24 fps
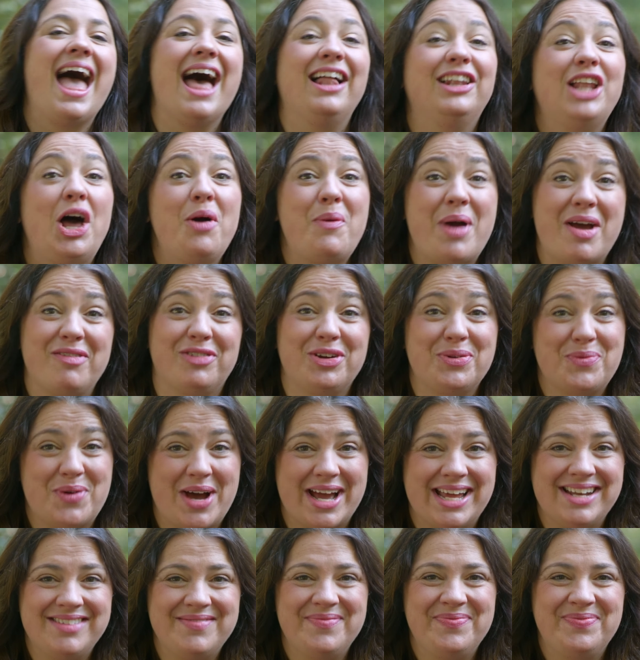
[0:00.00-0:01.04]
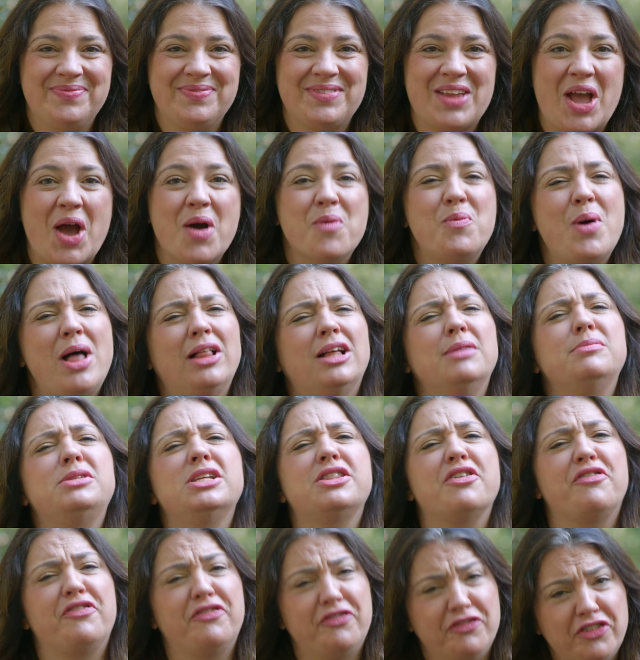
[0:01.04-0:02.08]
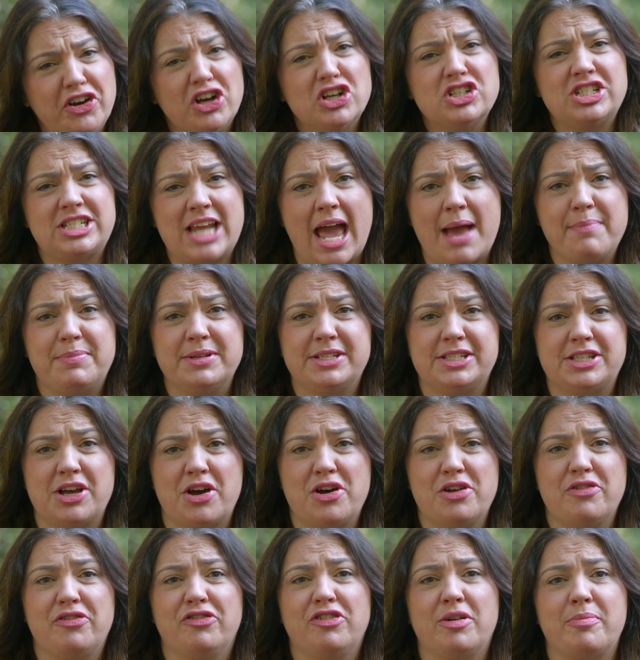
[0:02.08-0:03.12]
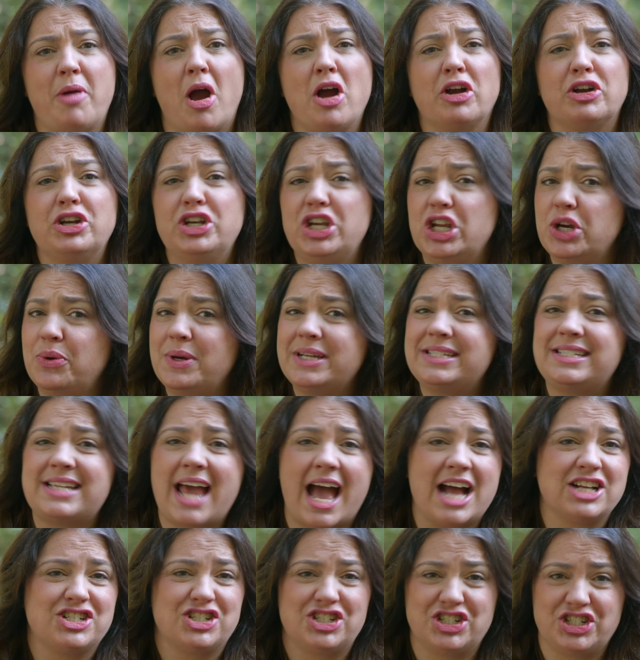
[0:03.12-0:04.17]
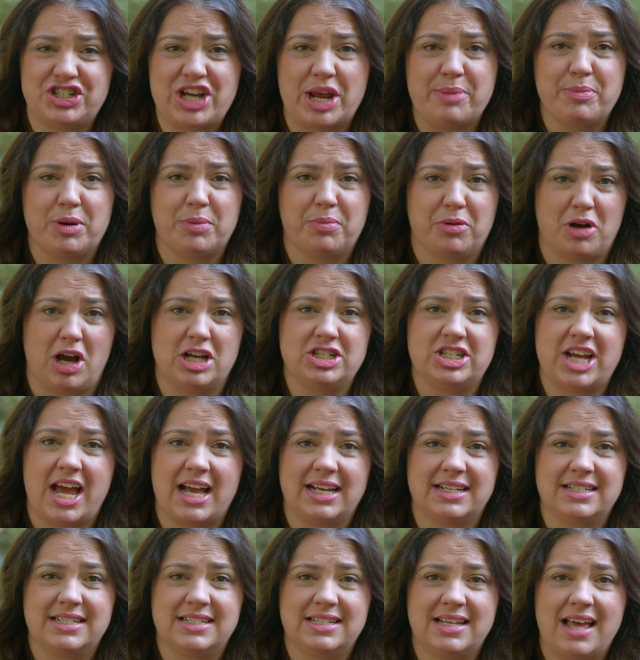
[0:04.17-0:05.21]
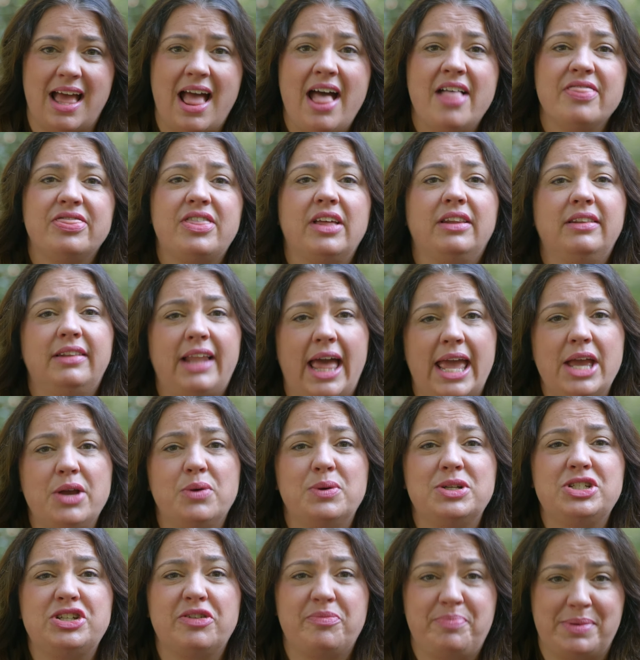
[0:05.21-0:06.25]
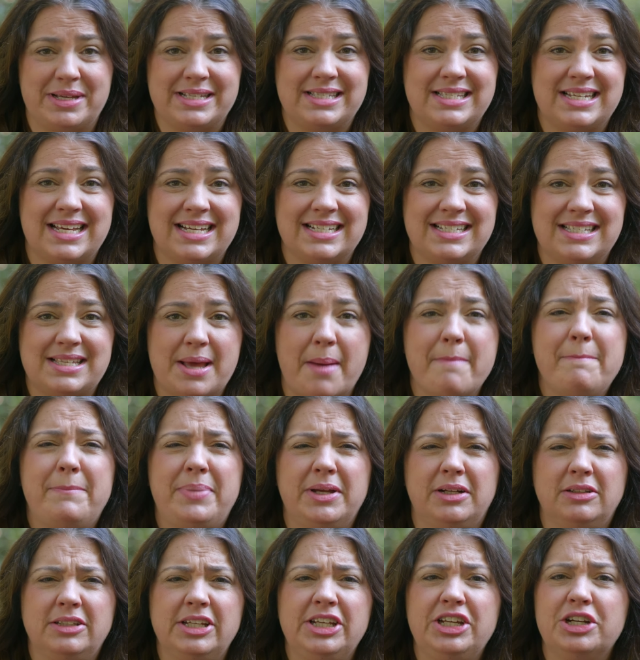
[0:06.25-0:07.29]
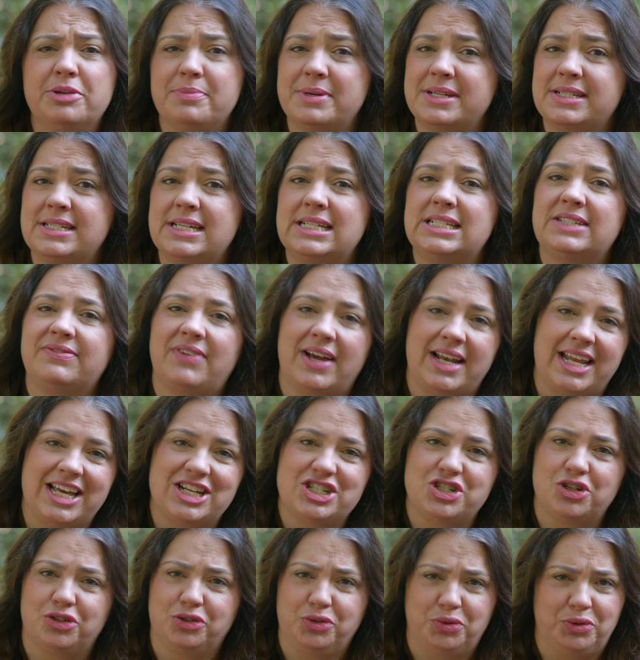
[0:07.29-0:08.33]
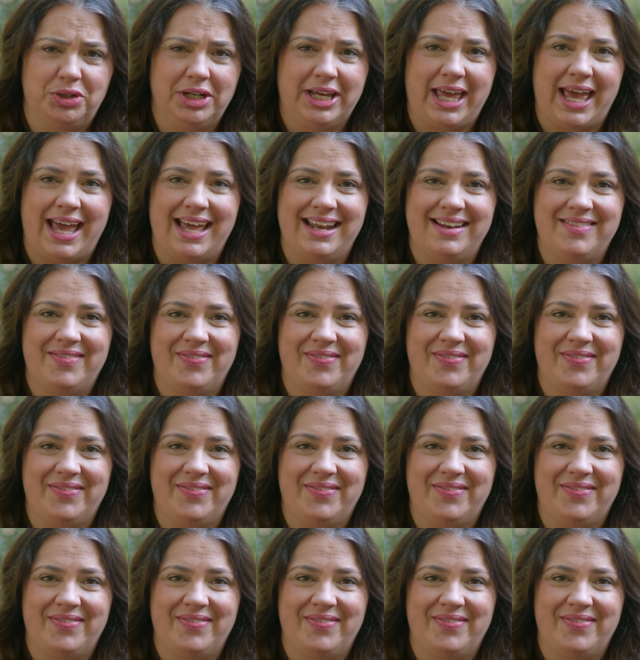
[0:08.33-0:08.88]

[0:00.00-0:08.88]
Hello everyone! Welcome to the first episode from our newest Ashland Chamber project, The Language of Business, Building Your Business Financial Toolkit.